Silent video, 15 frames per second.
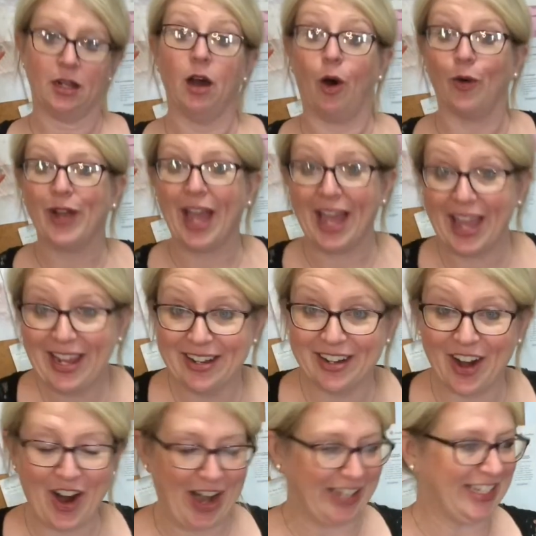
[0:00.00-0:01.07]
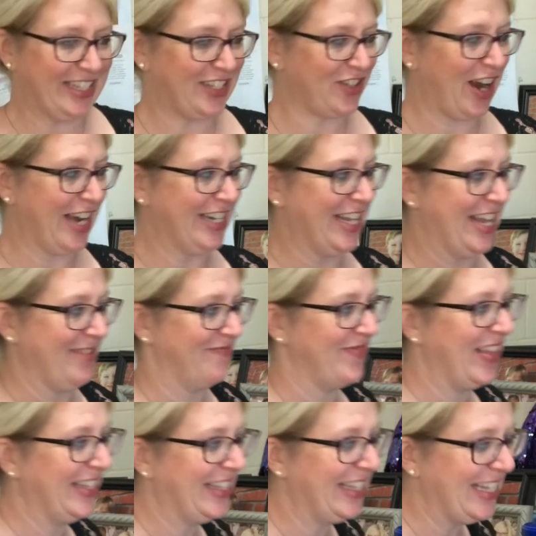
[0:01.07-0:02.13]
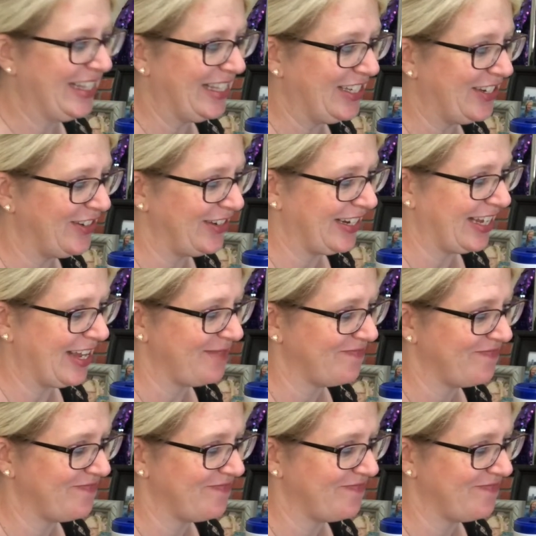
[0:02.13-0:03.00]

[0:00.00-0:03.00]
Okay? All right, let's try it again. Let's listen to it again.